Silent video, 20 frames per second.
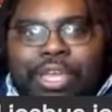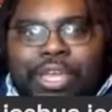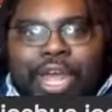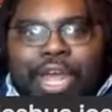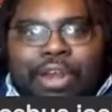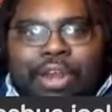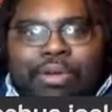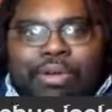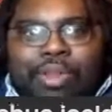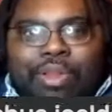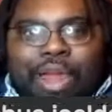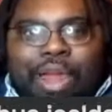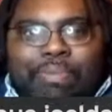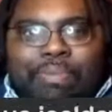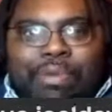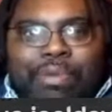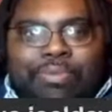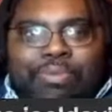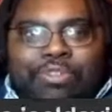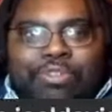I know a lot of
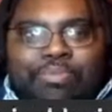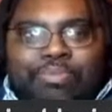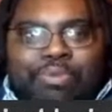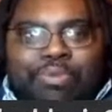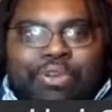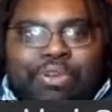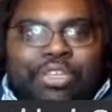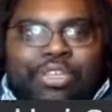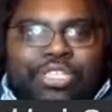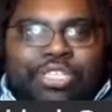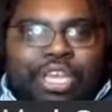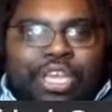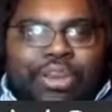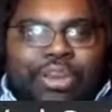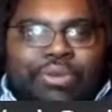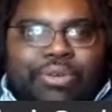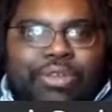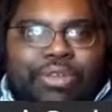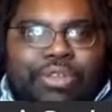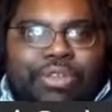people support the channel